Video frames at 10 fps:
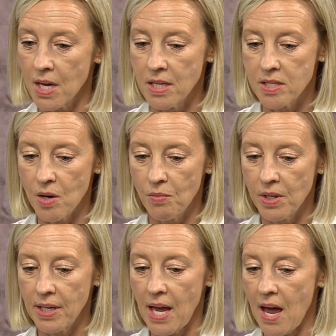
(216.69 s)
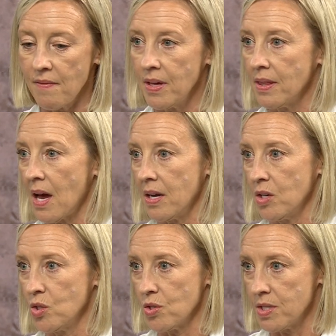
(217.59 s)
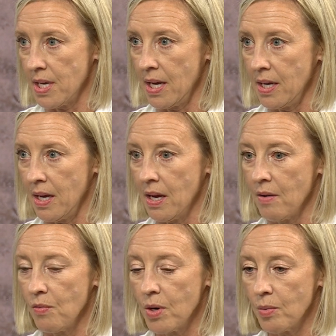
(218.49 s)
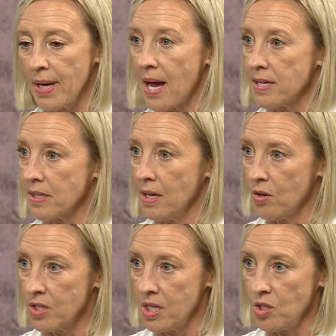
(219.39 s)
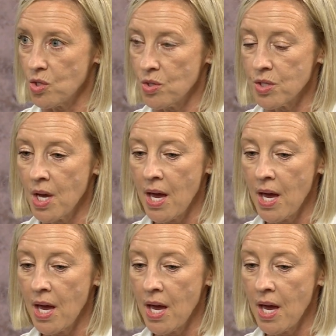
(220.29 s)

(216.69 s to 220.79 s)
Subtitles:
And so really having that understanding of what are we asking our teachers,